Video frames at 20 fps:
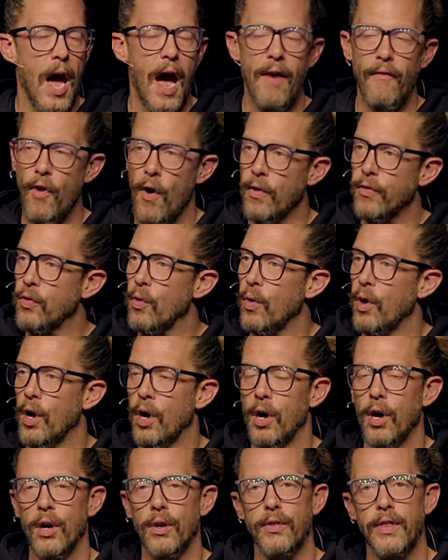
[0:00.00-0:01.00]
I've also
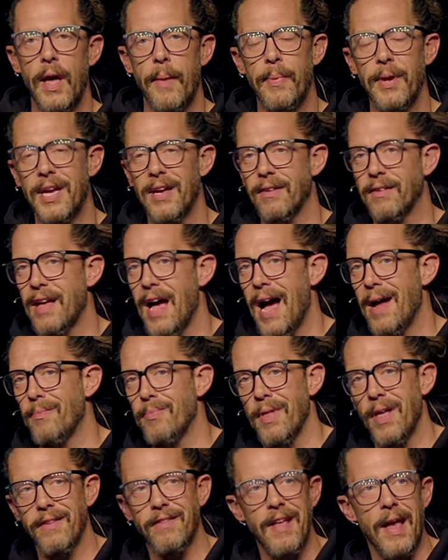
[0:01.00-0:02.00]
heard that because God
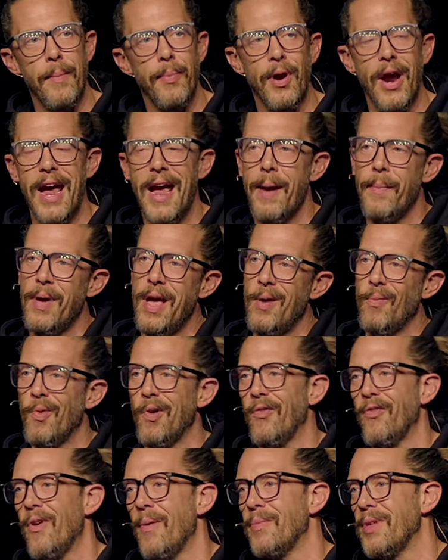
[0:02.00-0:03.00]
blessed Abraham and
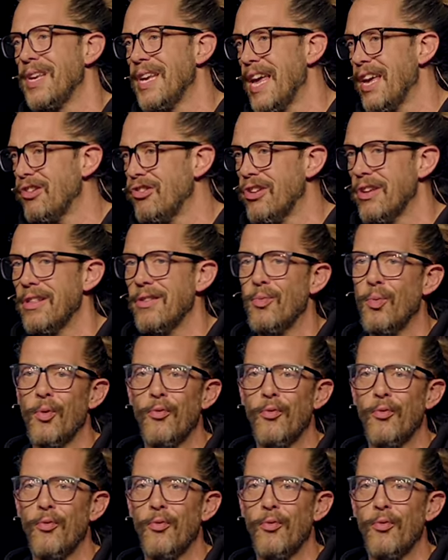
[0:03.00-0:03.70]
we're from the nations,